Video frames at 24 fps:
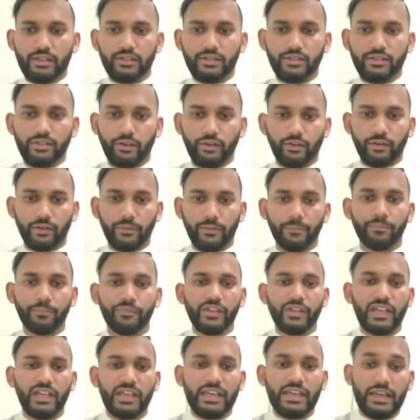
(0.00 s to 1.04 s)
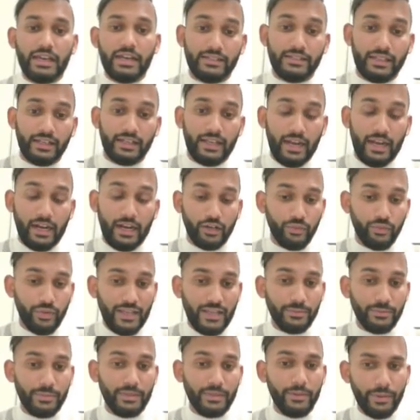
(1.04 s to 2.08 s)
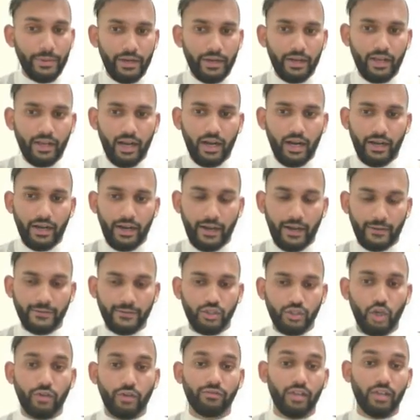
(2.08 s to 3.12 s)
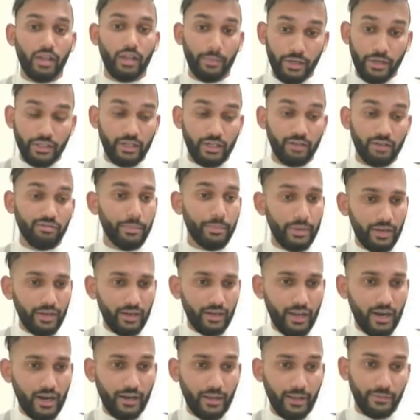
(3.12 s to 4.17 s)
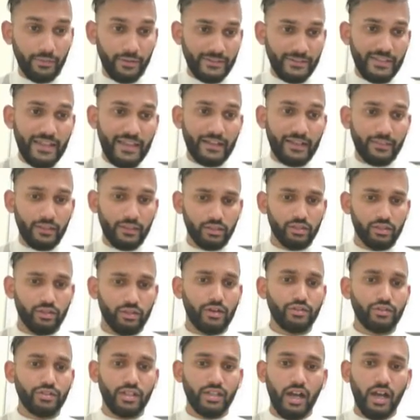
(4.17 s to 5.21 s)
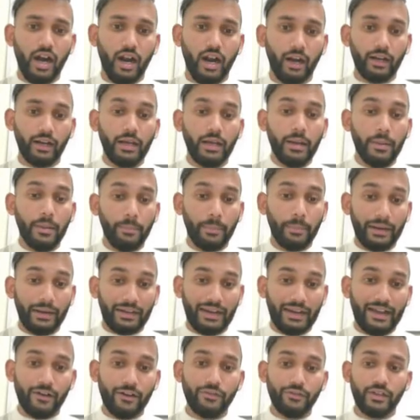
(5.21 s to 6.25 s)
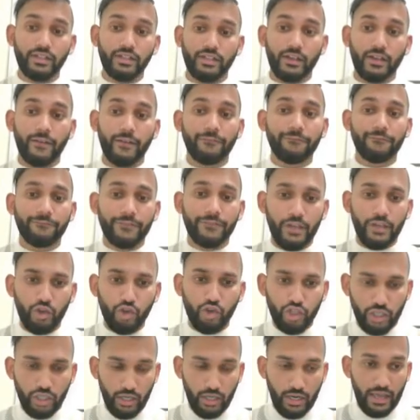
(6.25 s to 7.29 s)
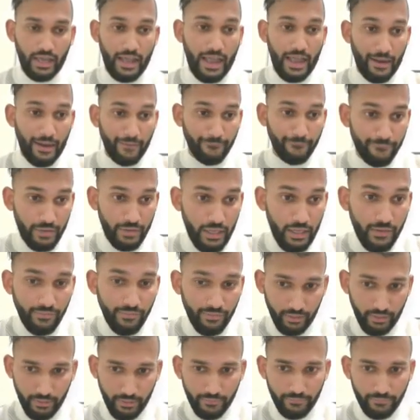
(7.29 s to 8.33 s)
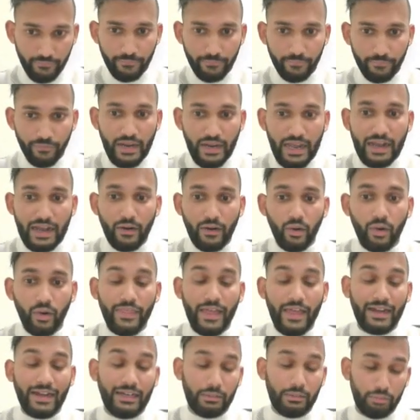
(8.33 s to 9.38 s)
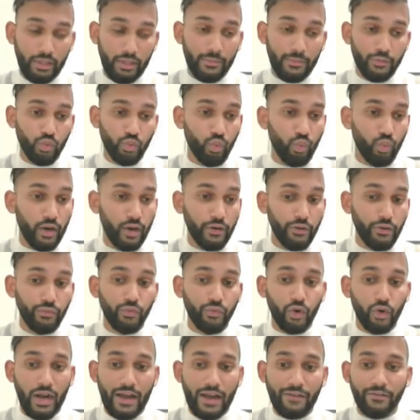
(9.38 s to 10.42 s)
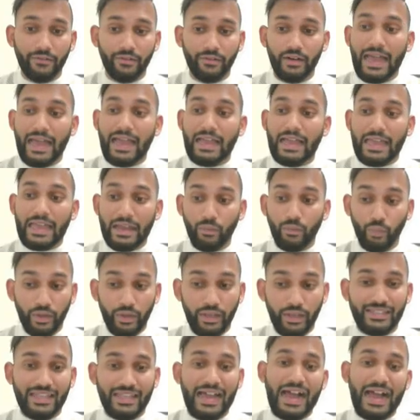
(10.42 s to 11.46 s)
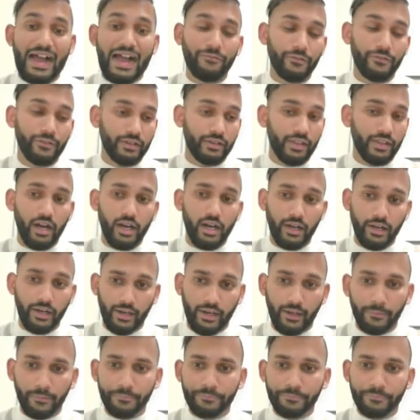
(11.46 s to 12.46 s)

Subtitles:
syndrome. It's characterized by the pericarditis, so inflammation of the pericardium, the sac that surrounds the heart. But now there is an effusion and fever that develops 1 to 4 weeks after the heart attack.